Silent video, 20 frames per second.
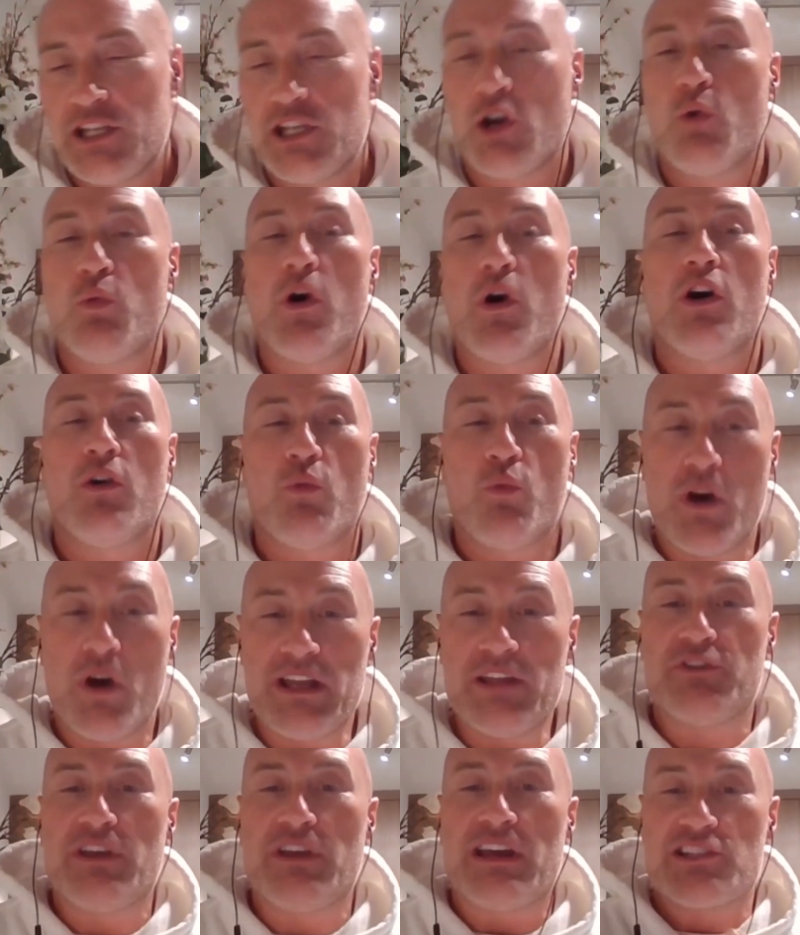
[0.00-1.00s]
Well,
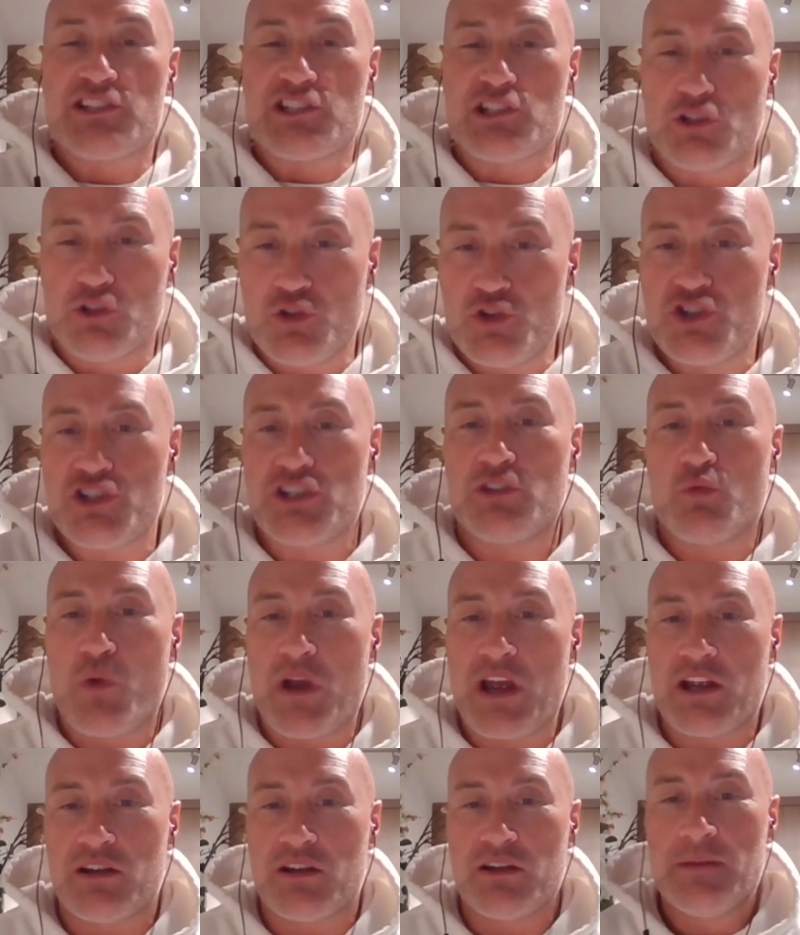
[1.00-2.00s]
what if you had a
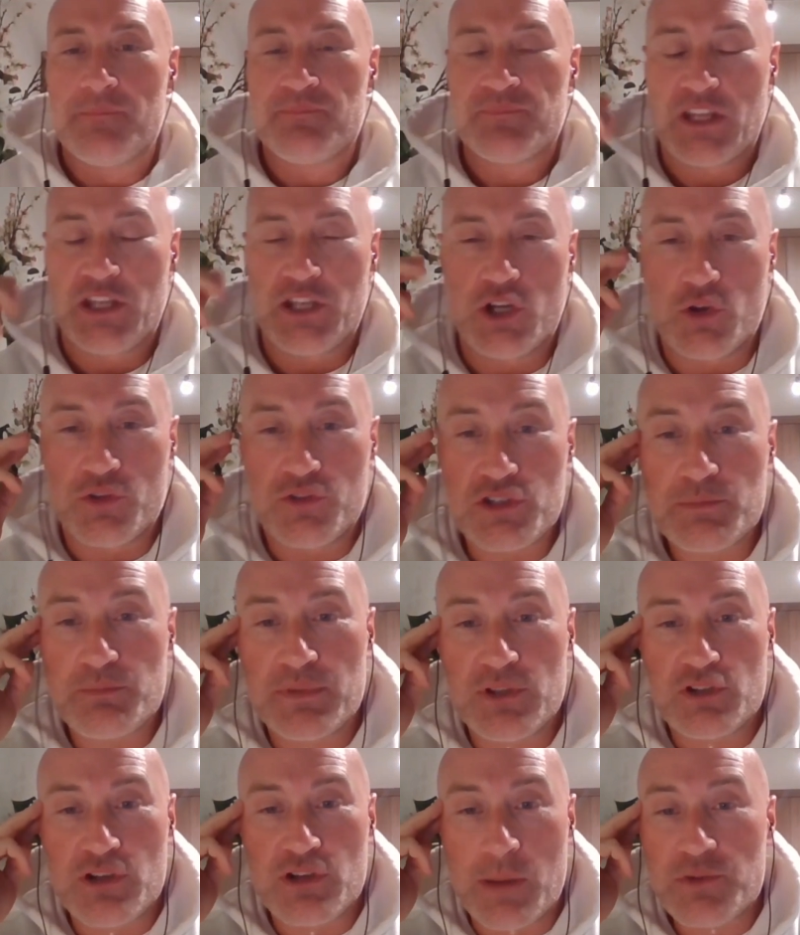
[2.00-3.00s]
solution where
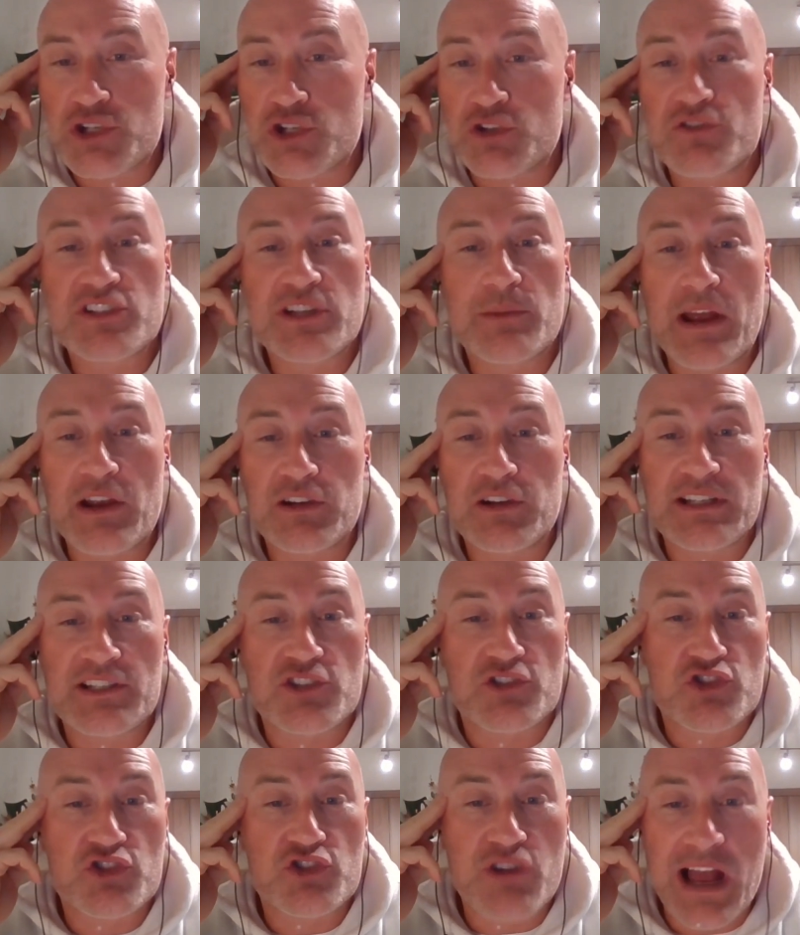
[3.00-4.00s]
I'm sure there's
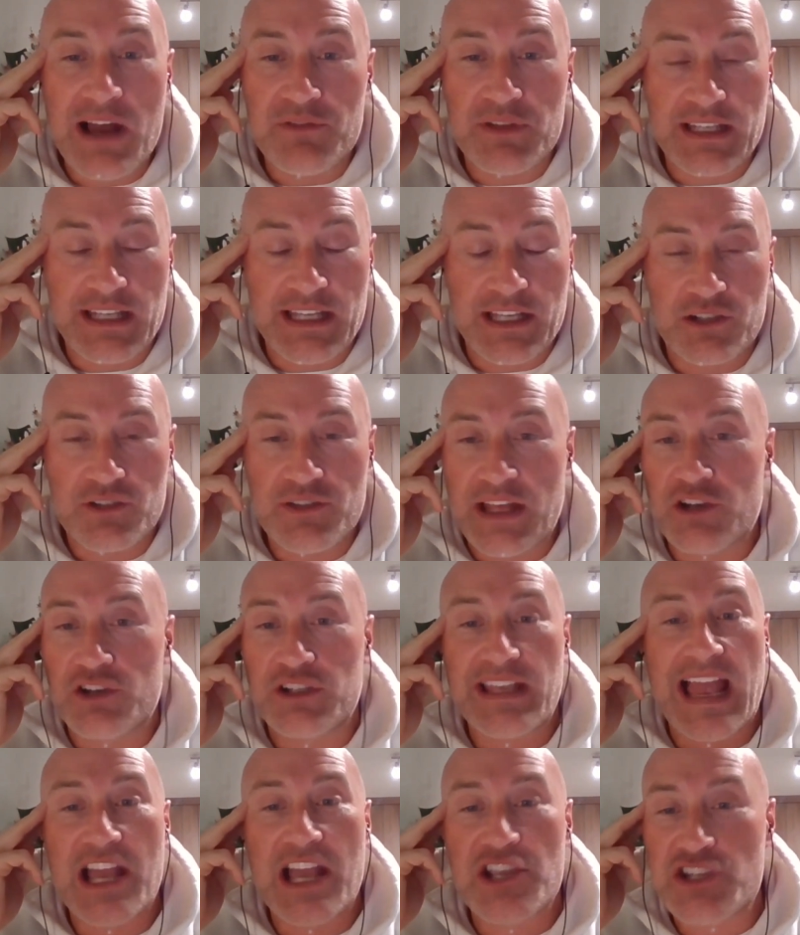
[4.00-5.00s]
Americans that are traveling here
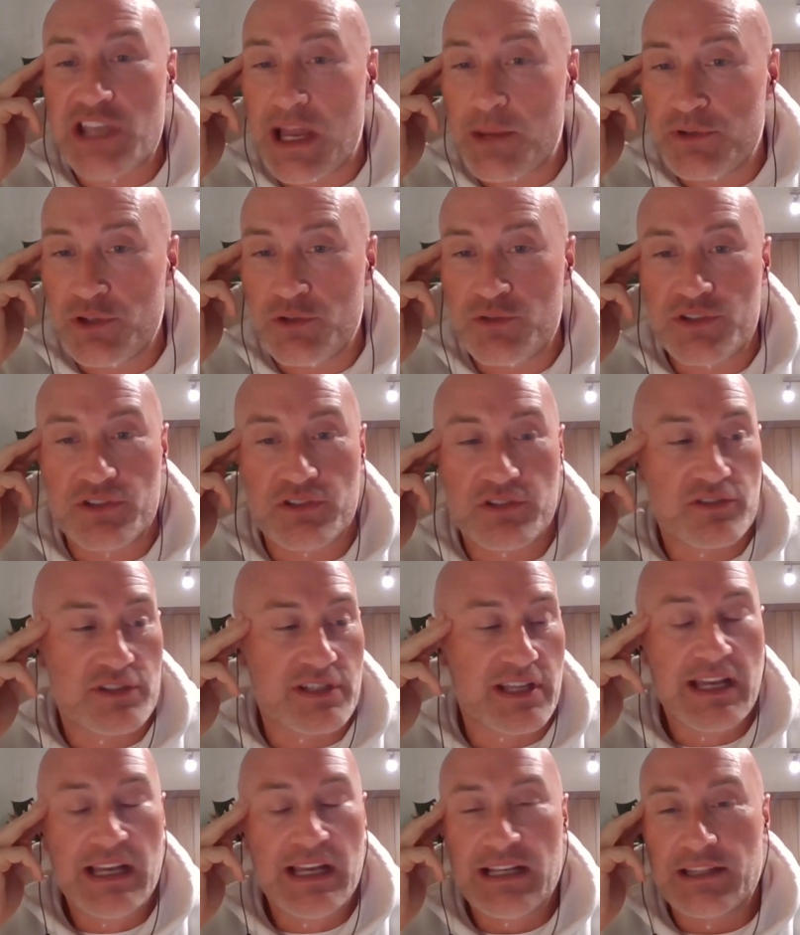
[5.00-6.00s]
that are Cash App
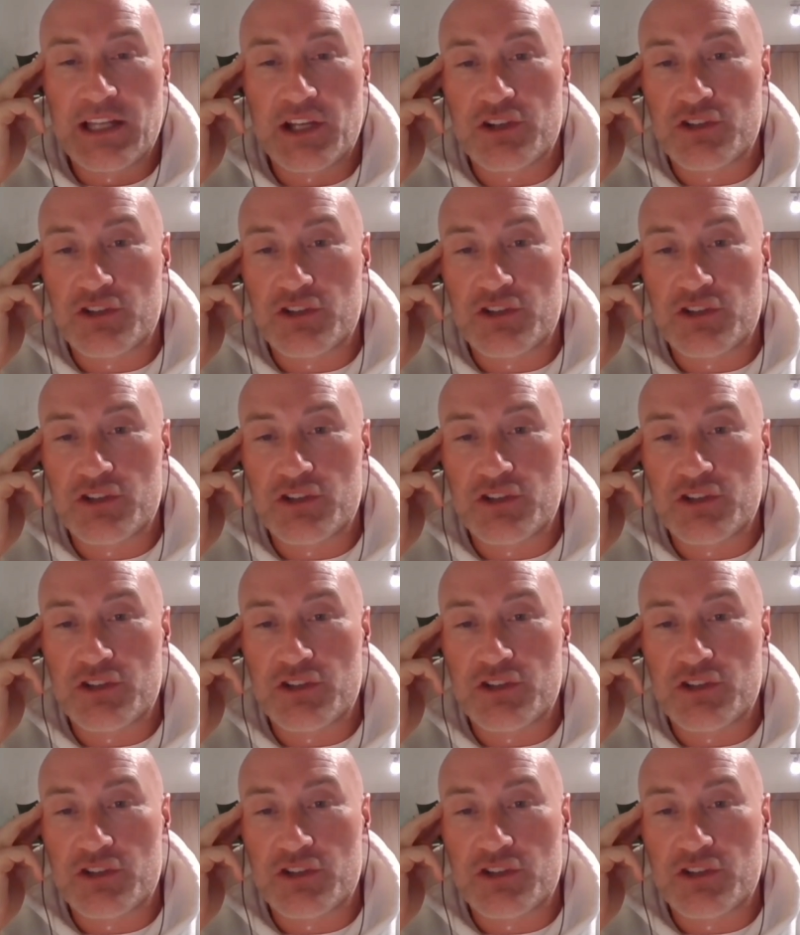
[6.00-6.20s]
users,